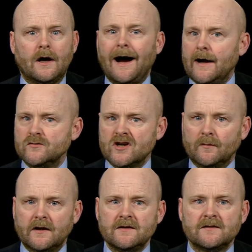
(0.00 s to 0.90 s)
I'm
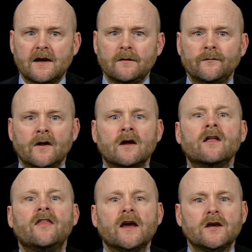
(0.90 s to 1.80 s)
Jim Lindsay.
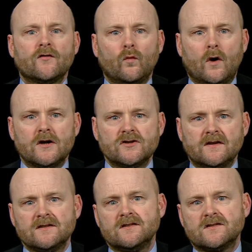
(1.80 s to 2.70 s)
Thank you for watching
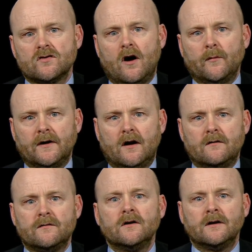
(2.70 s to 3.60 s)
this installment
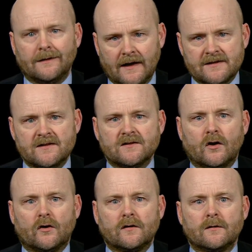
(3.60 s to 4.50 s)
of Lessons
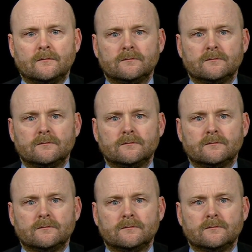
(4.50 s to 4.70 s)
Learned.